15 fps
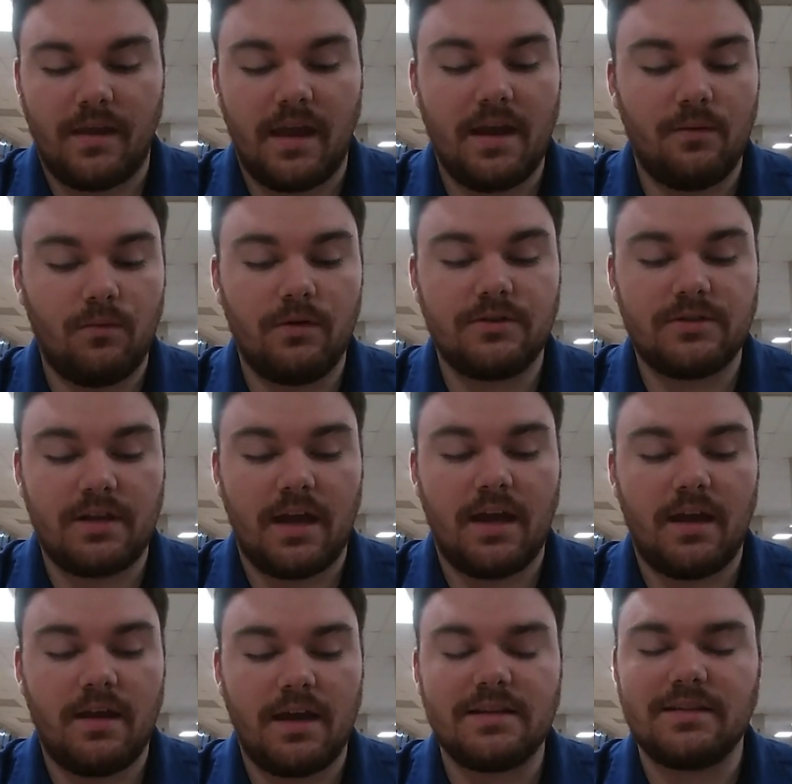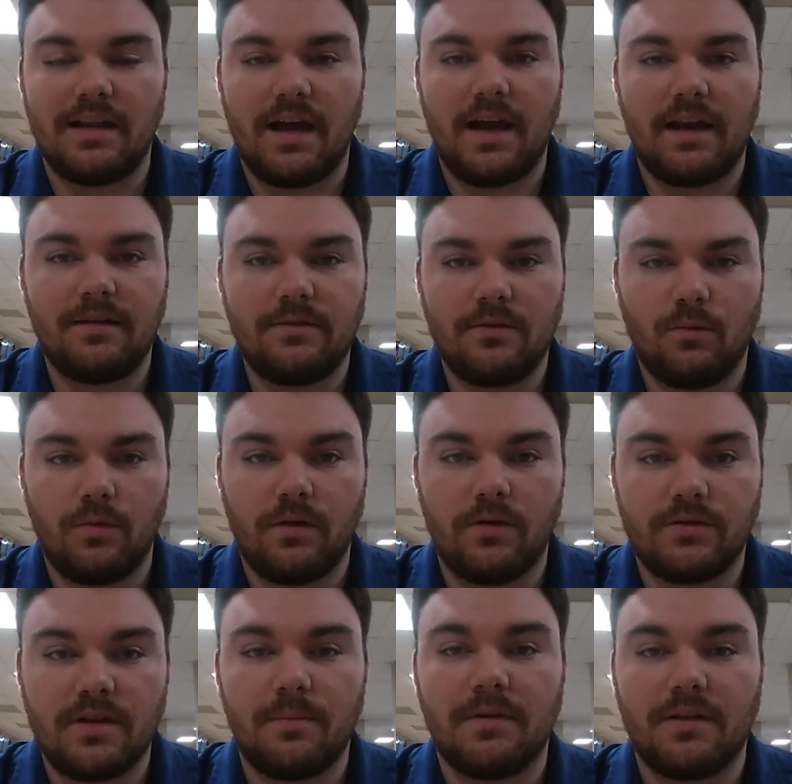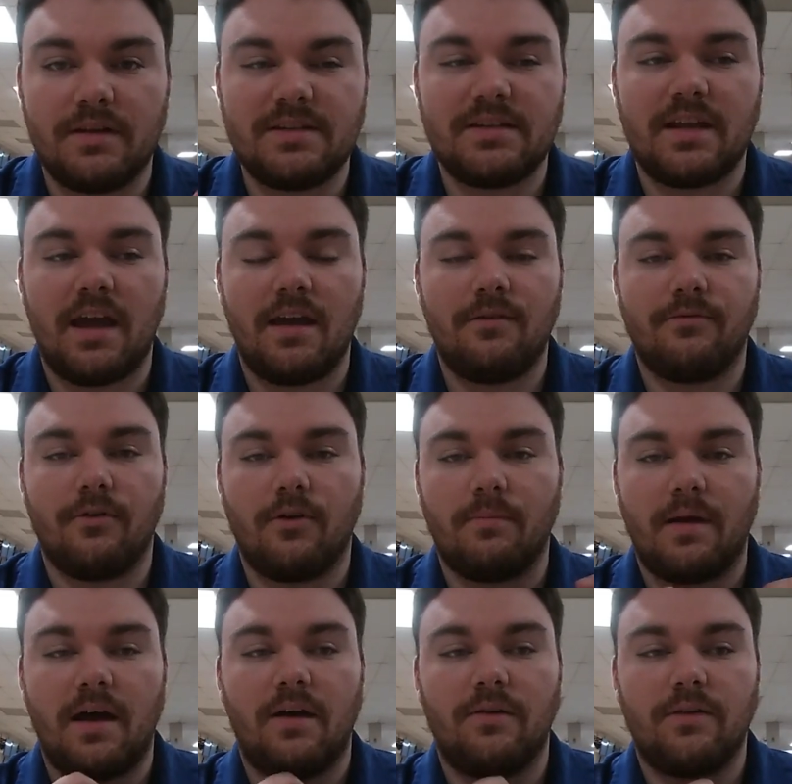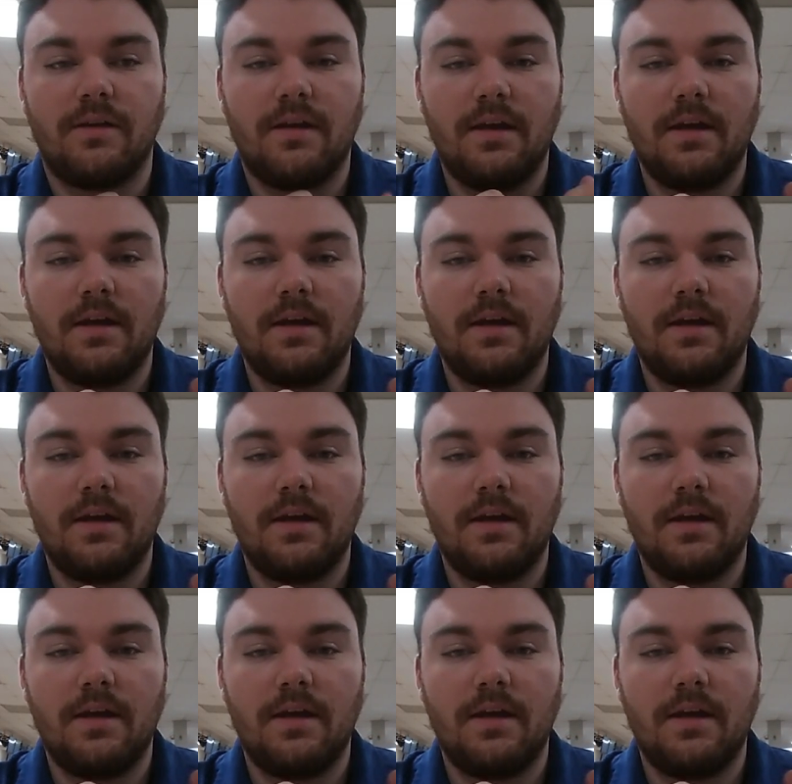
it will stay, its line will typically stay for about